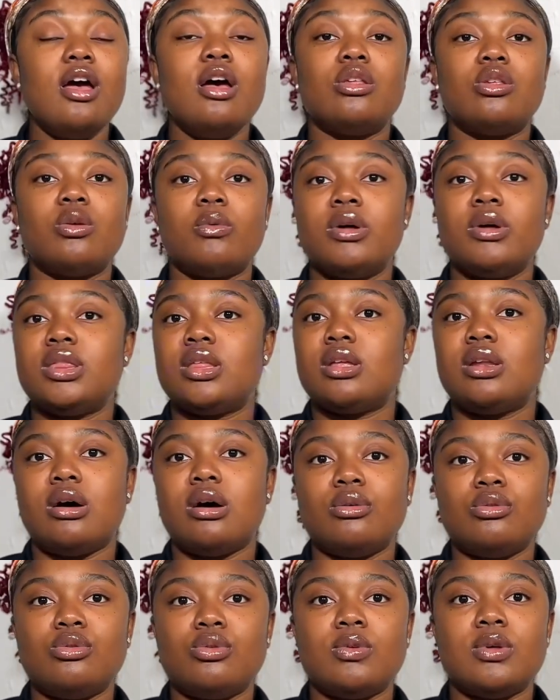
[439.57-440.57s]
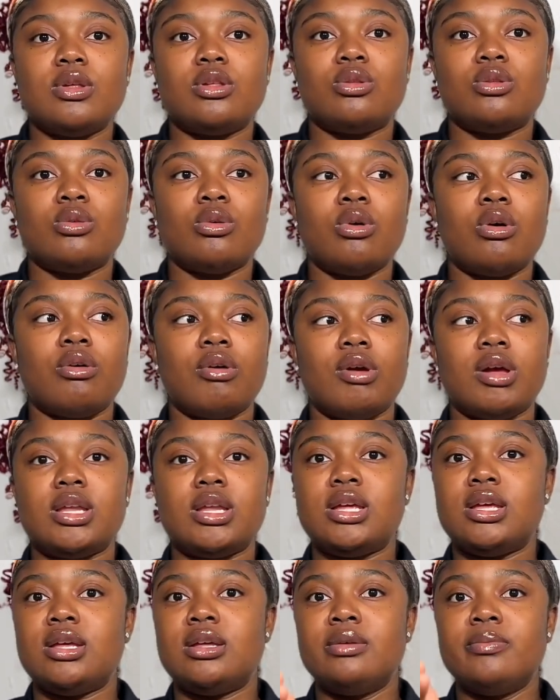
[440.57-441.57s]
So one thing I will do is to
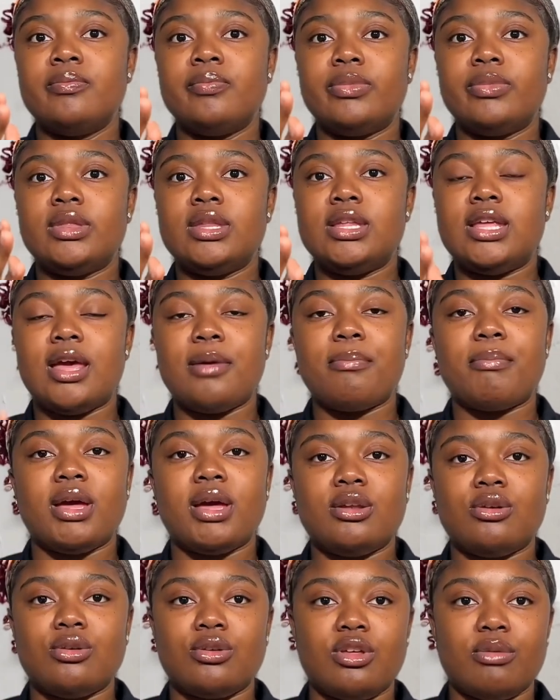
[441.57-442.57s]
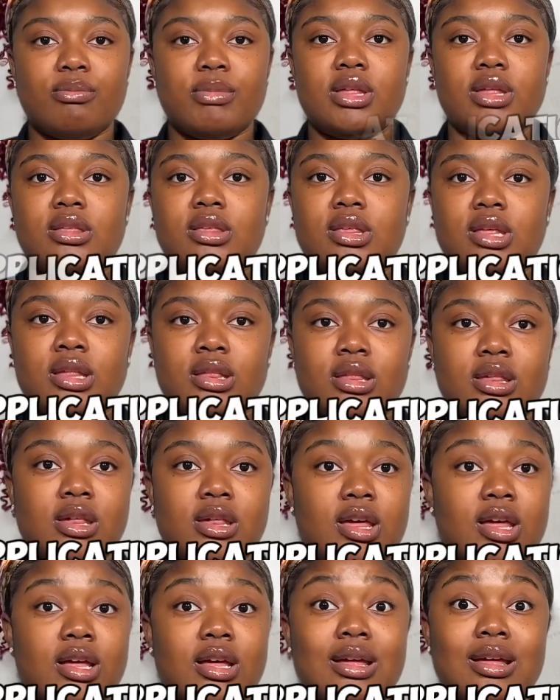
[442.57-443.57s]
already get my documents in
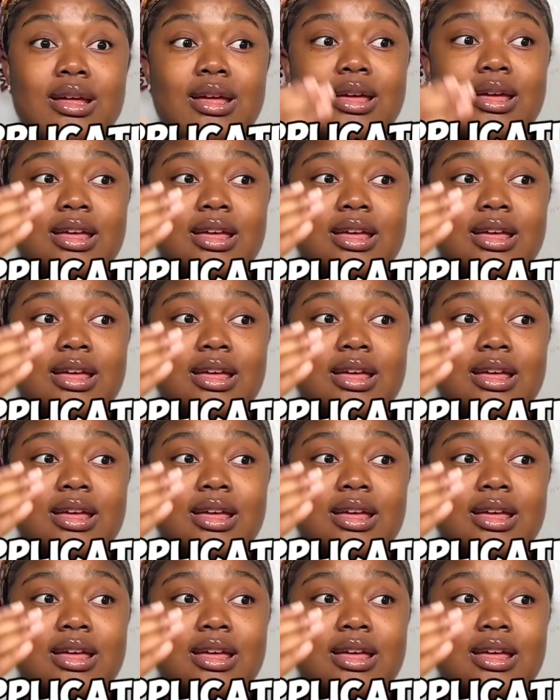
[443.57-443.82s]
check.